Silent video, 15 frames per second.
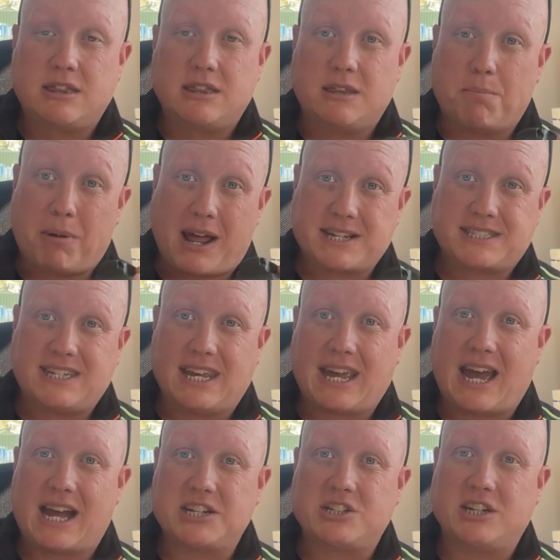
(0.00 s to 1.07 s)
the plastic
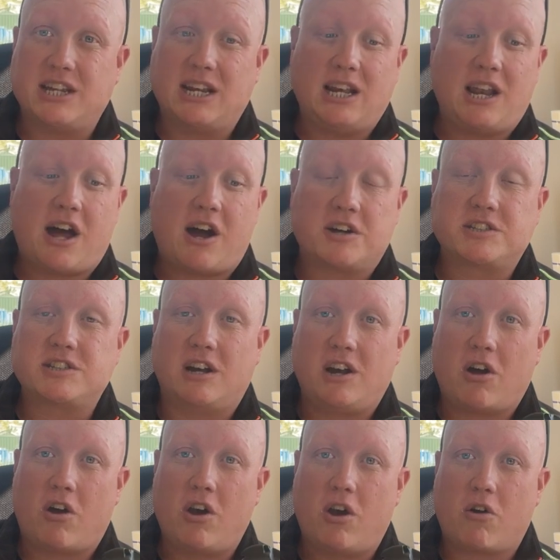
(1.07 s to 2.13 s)
actually lasts a
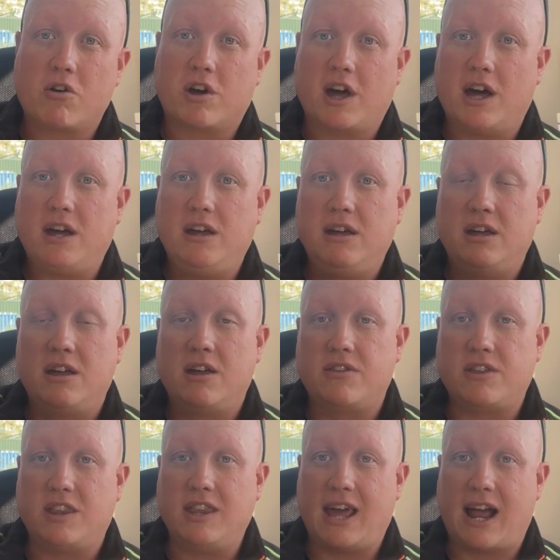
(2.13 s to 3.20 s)
lot longer
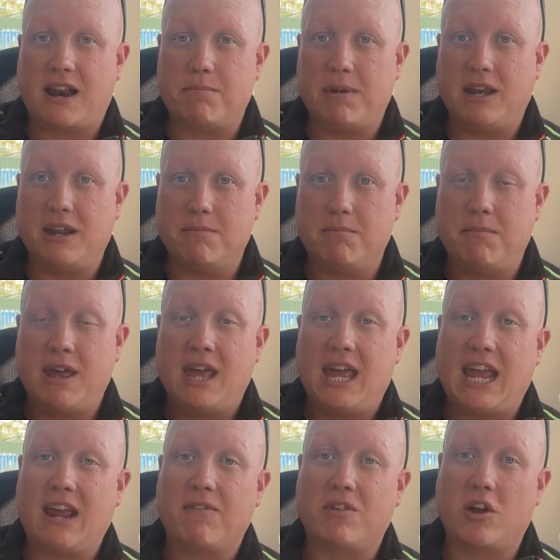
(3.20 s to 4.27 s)
than the aluminium,
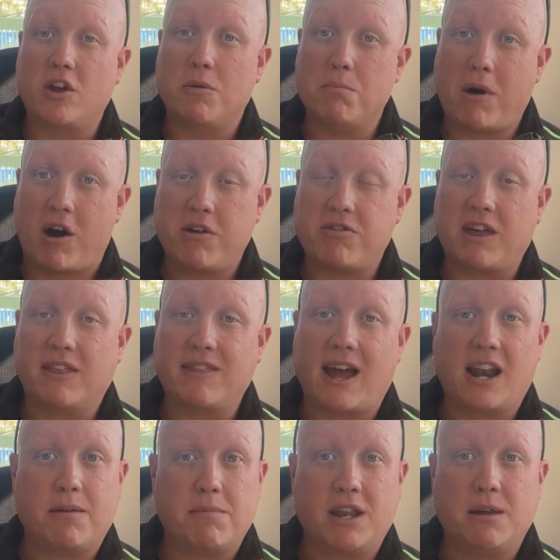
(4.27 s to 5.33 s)
even though you might think
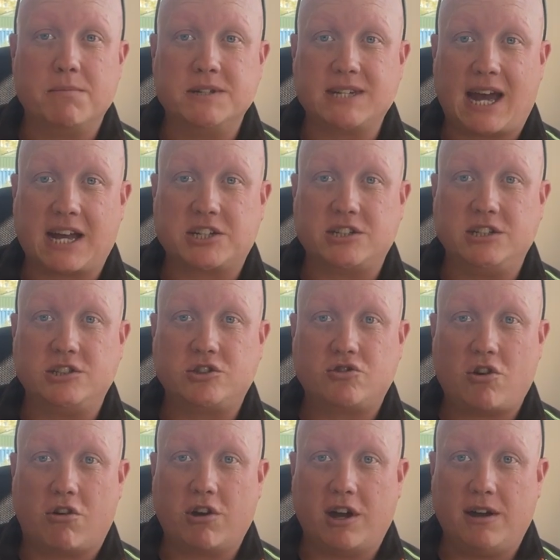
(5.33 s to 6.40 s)
the aluminium is actually
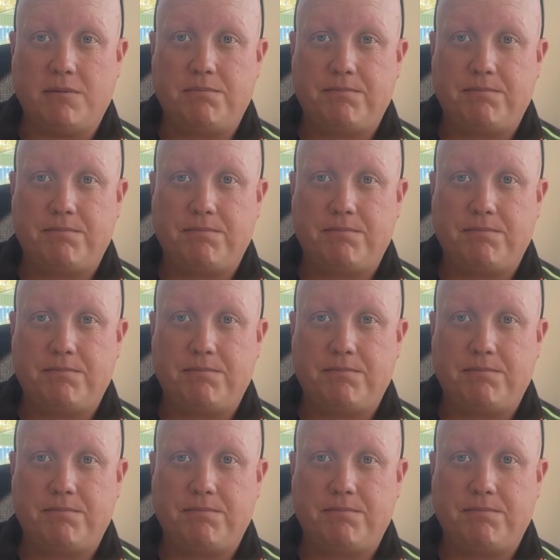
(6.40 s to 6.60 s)
stronger.